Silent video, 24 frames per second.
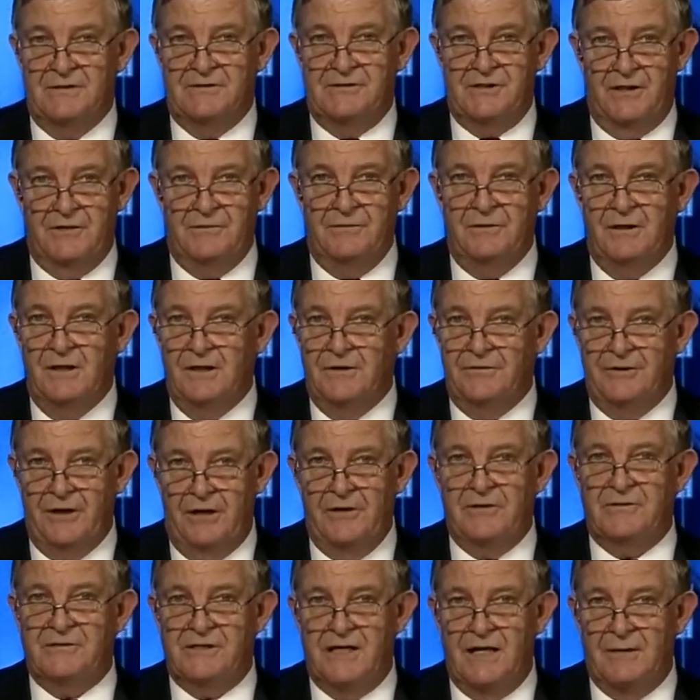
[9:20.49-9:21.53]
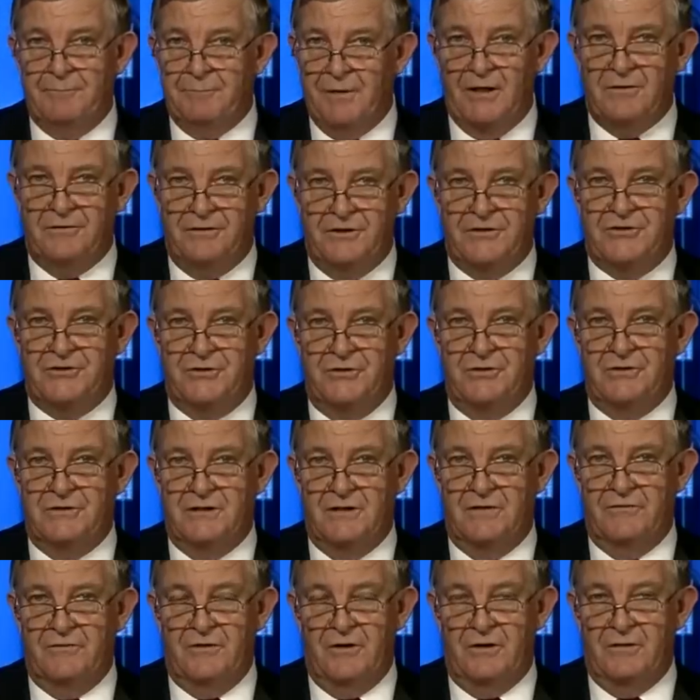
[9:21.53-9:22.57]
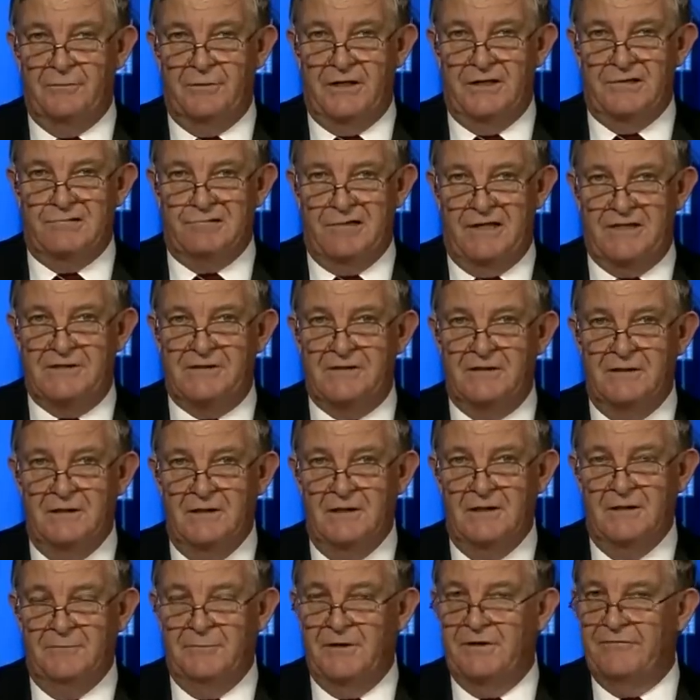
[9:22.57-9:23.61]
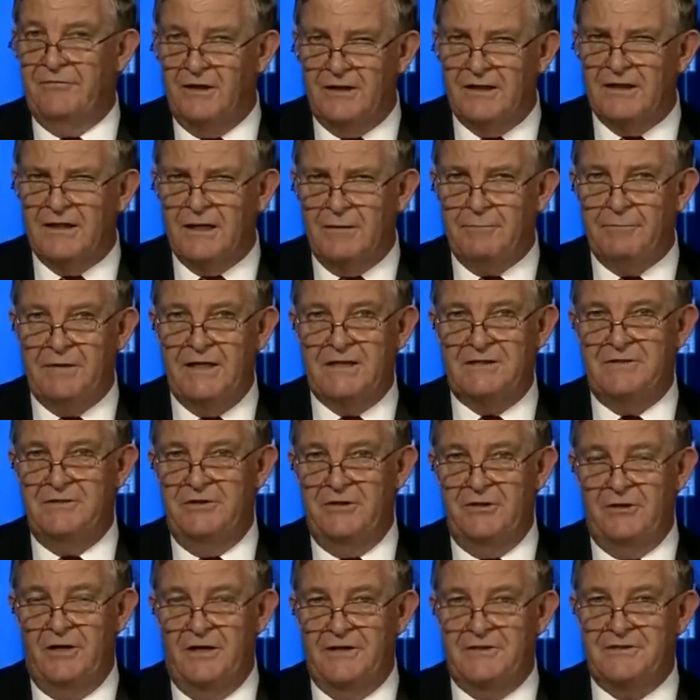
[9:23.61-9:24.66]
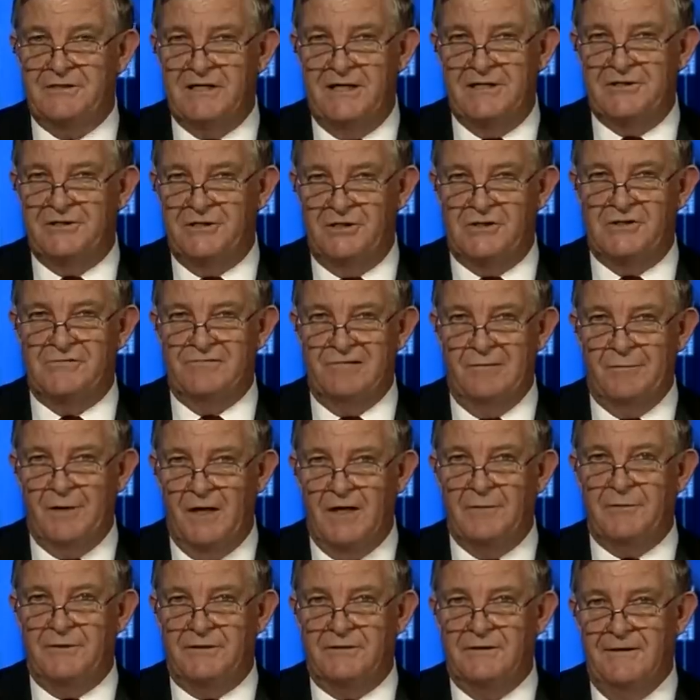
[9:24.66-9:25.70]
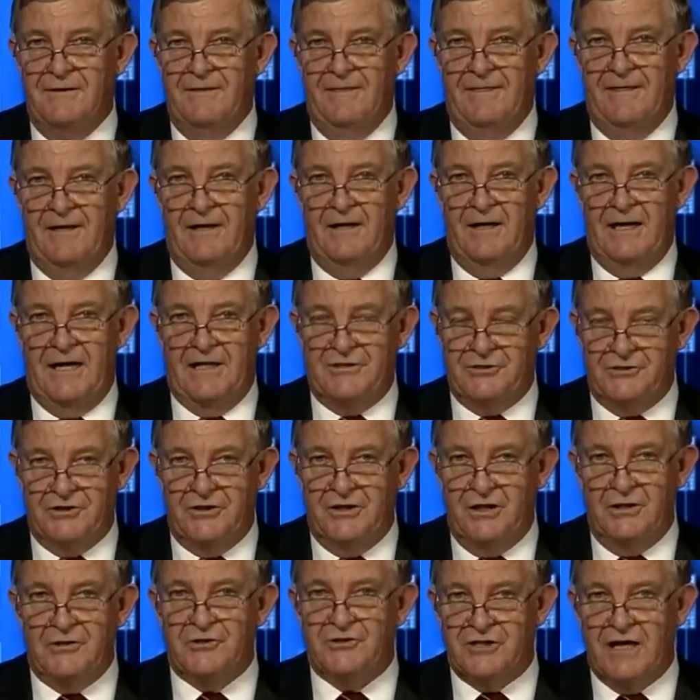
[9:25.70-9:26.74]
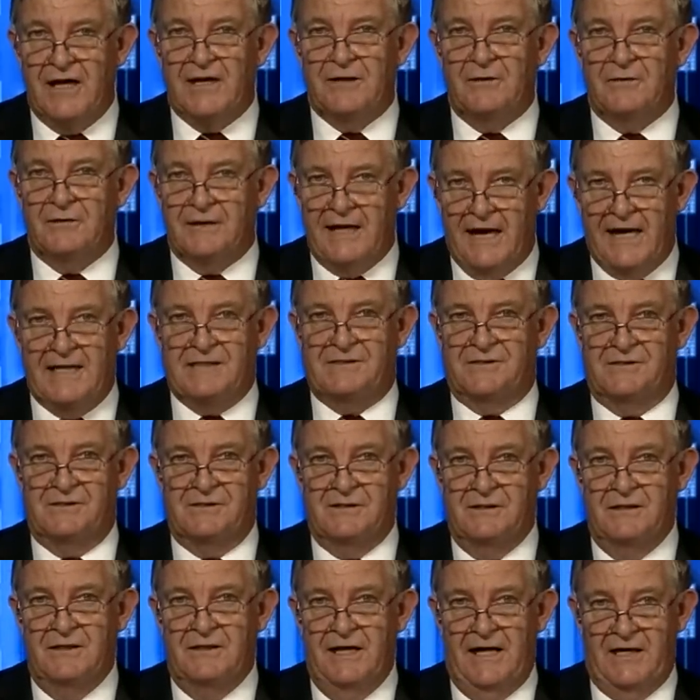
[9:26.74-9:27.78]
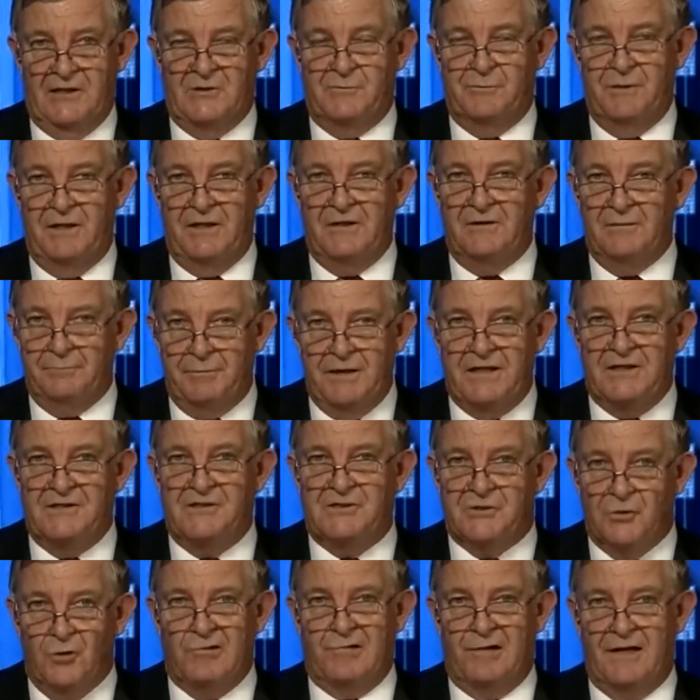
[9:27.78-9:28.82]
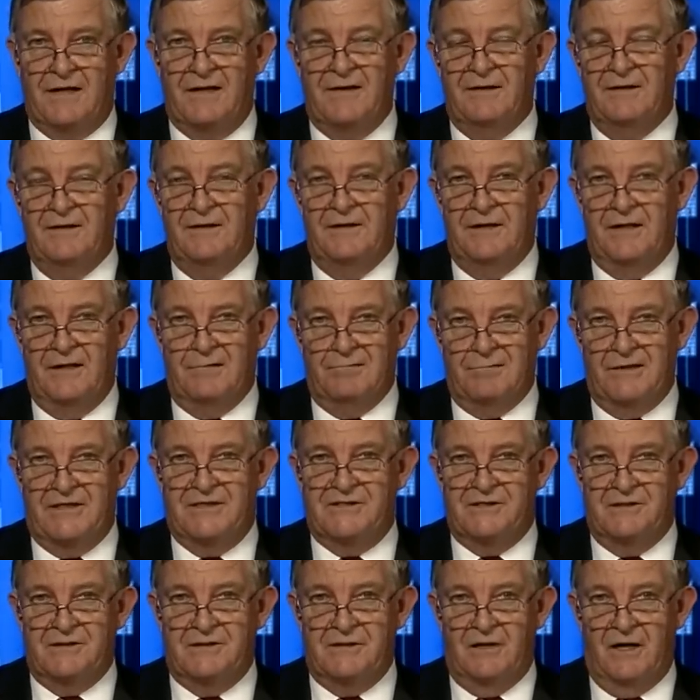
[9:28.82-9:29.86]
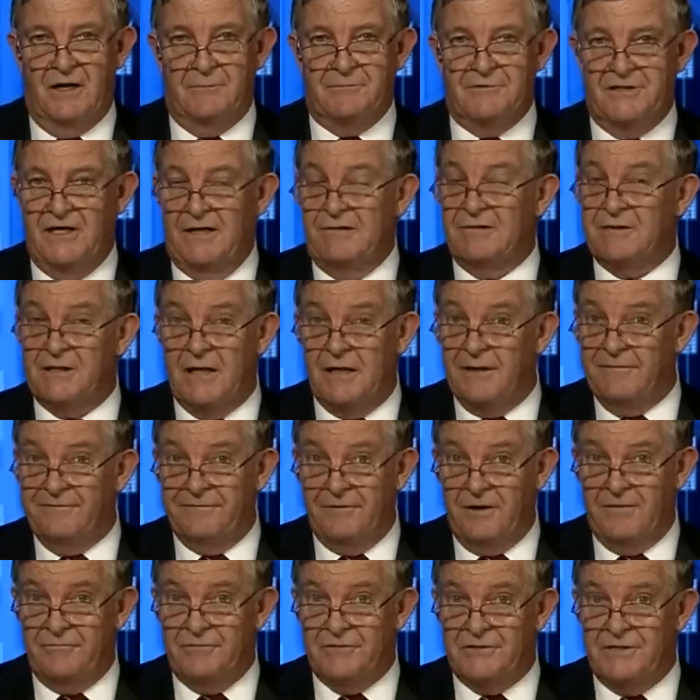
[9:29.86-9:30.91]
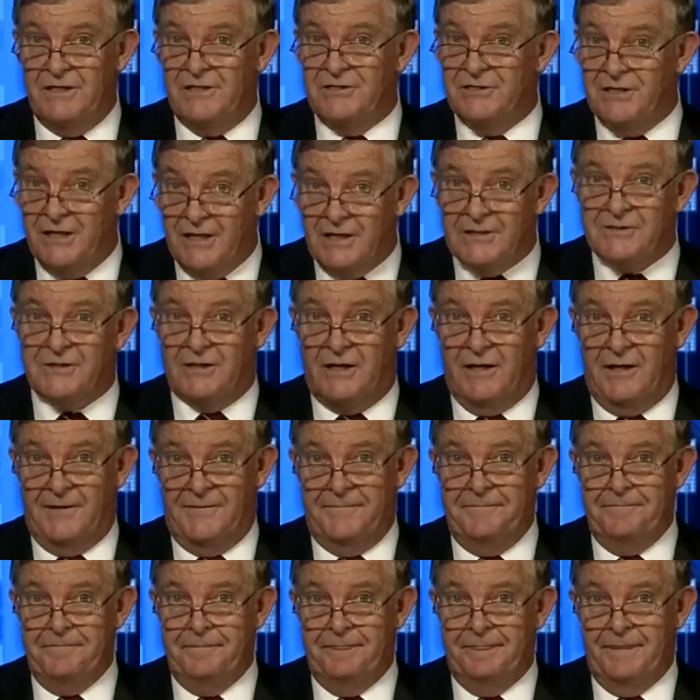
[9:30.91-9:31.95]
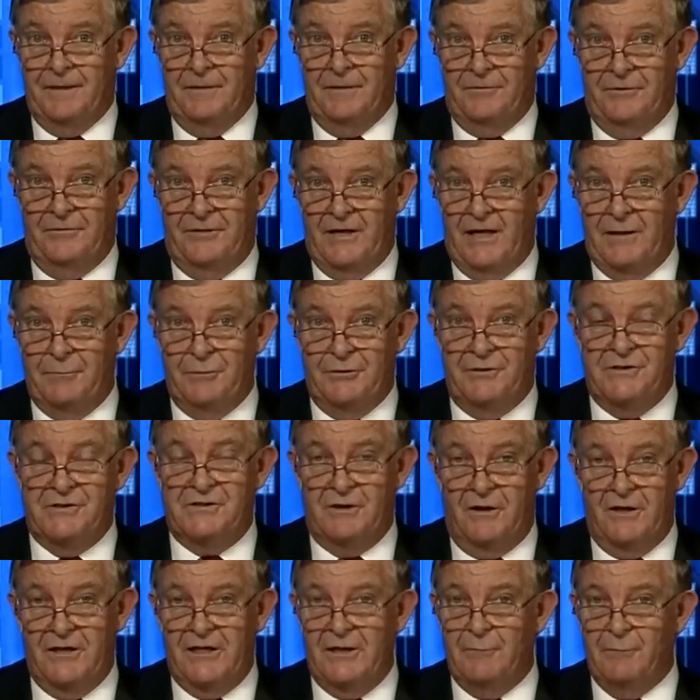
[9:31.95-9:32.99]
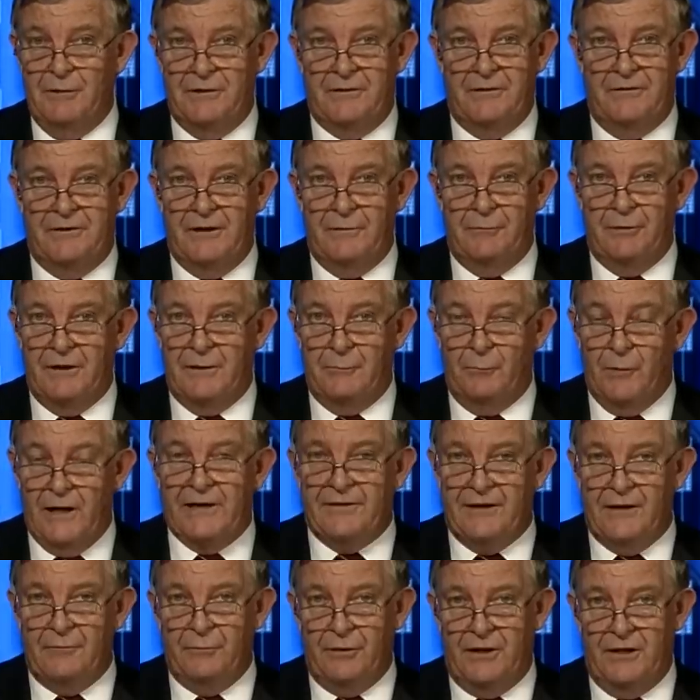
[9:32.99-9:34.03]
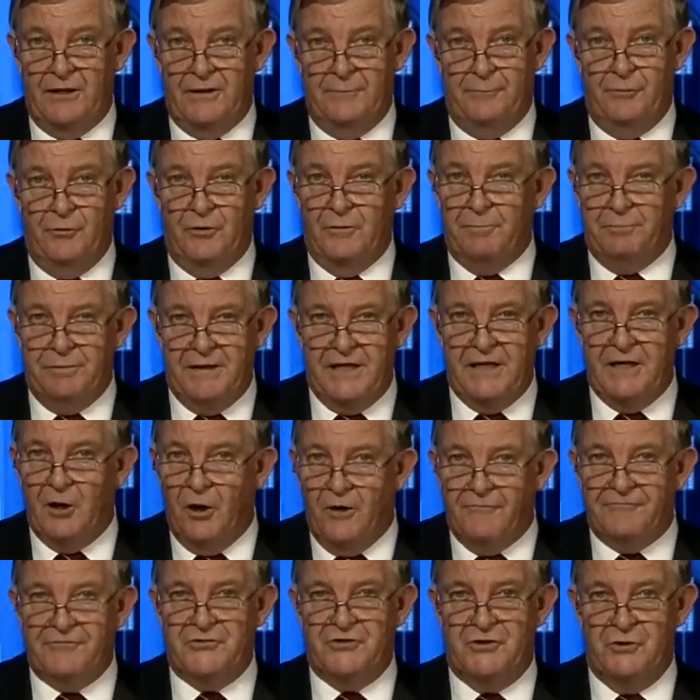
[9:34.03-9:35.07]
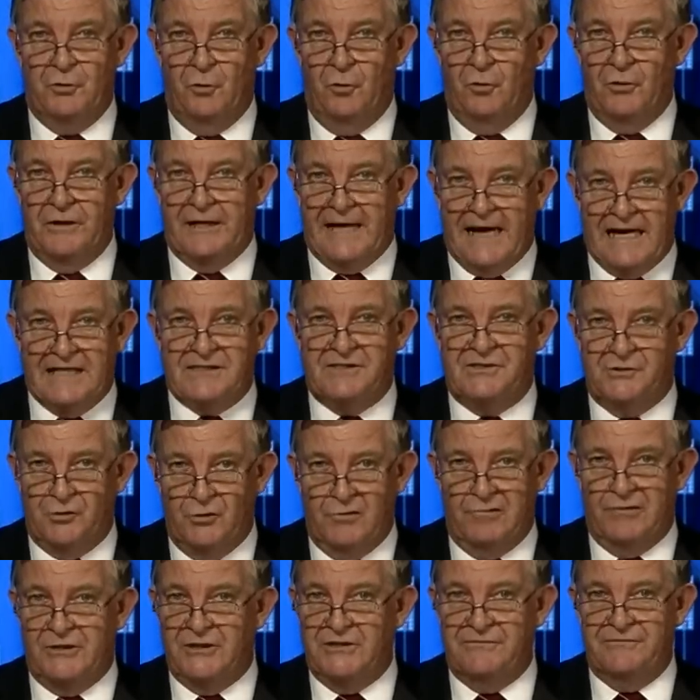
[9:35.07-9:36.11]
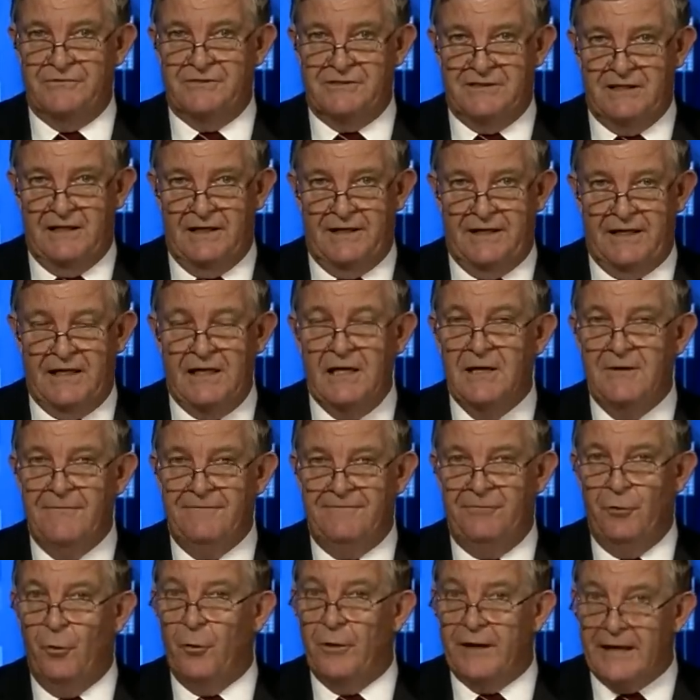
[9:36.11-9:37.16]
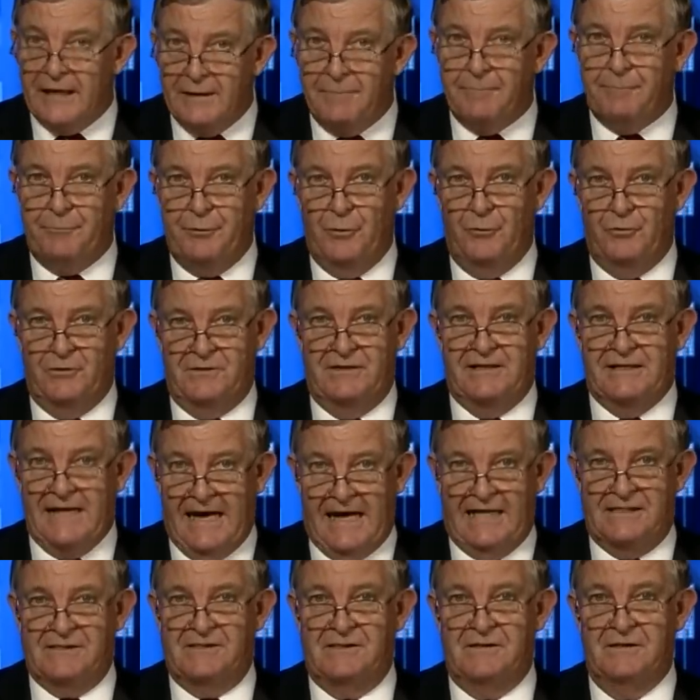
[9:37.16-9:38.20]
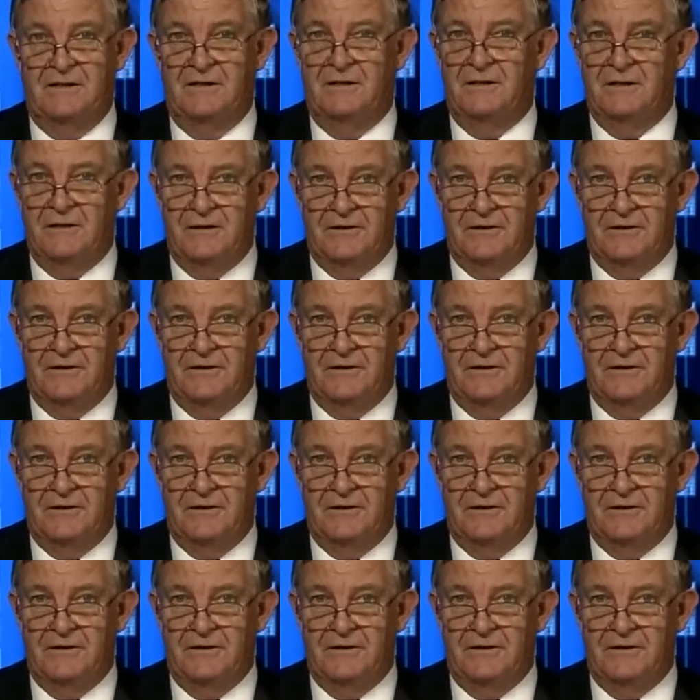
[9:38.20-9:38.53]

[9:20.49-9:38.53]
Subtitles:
So those are both issues that have got to be addressed. But if I can come back to the United States just for a moment, as you know, shale gas has been the big story in recent times there. It's only 5 or 6 years ago that they were deciding where they were going to put a big offshore gas storage facility for imported gas.